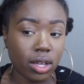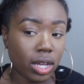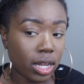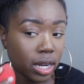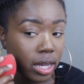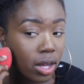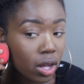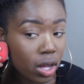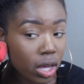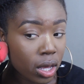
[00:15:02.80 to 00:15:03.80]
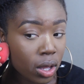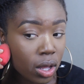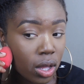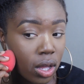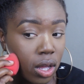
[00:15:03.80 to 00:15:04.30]
and
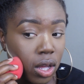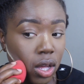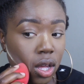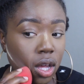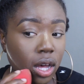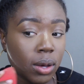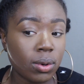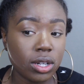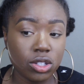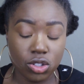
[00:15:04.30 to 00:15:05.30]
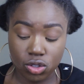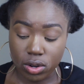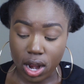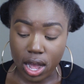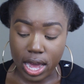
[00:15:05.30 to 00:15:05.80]
I wanted to
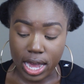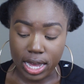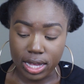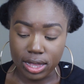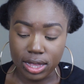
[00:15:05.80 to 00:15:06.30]
try